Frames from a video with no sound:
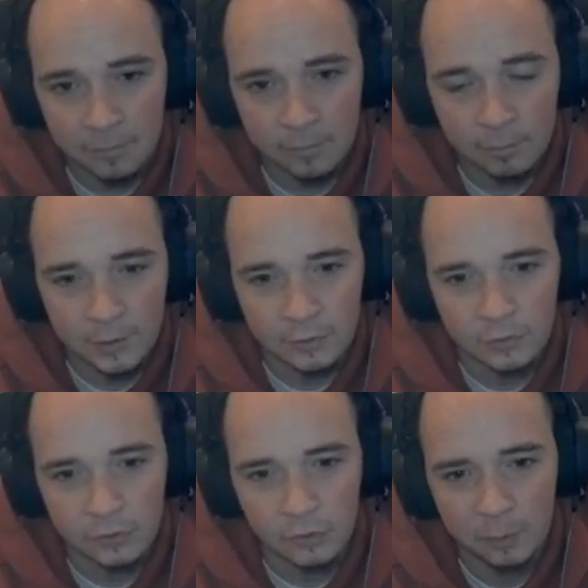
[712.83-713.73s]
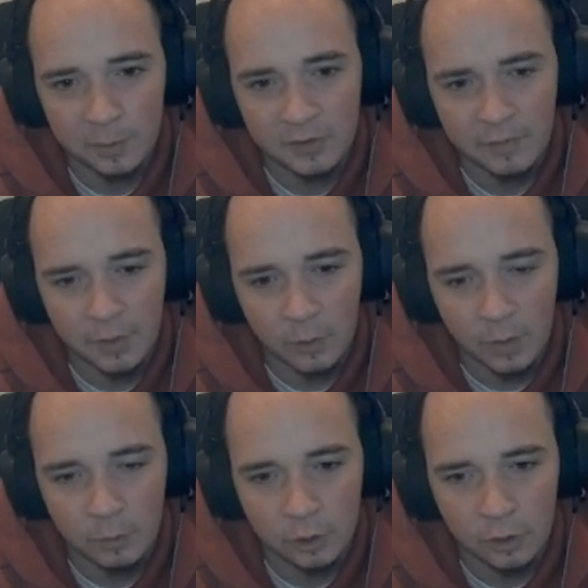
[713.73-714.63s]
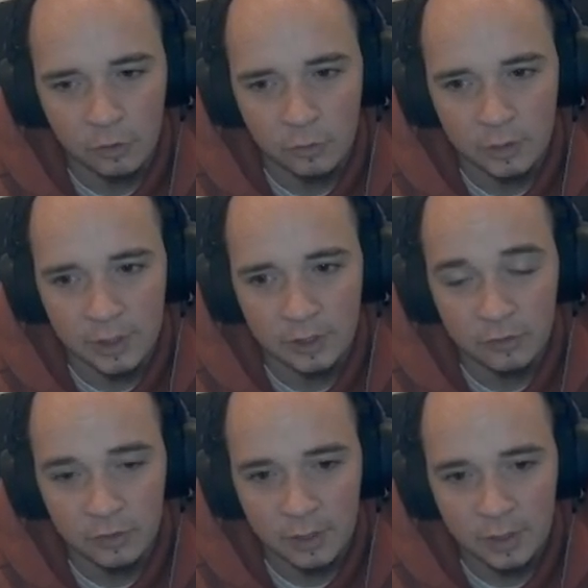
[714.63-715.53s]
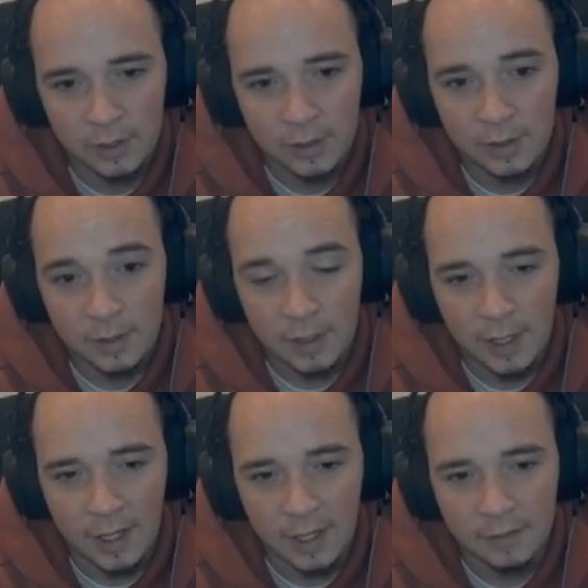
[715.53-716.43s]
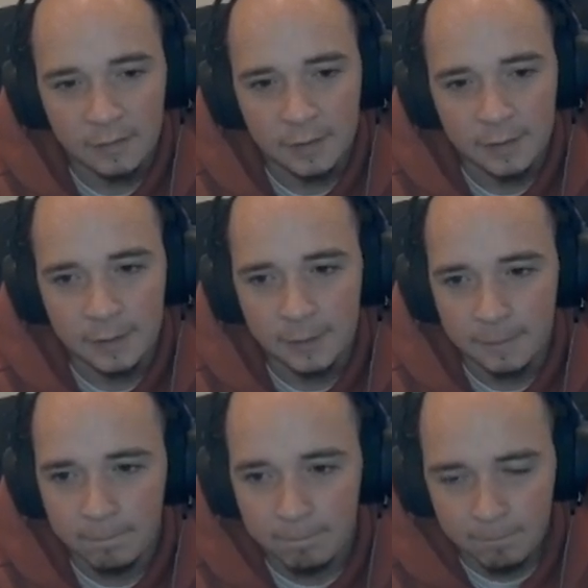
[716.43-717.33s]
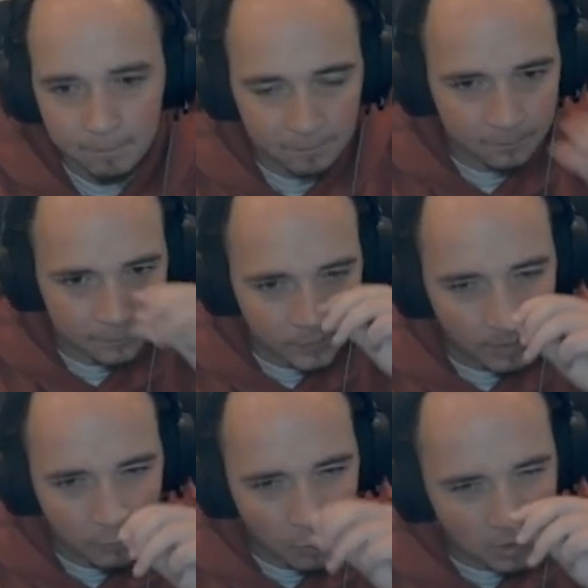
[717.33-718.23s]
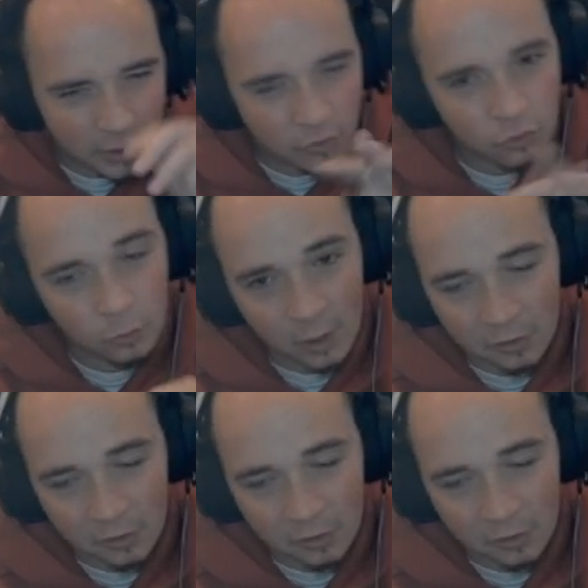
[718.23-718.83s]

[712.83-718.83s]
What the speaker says: Because there's a specific way we're going to do this. And I'm not playing too well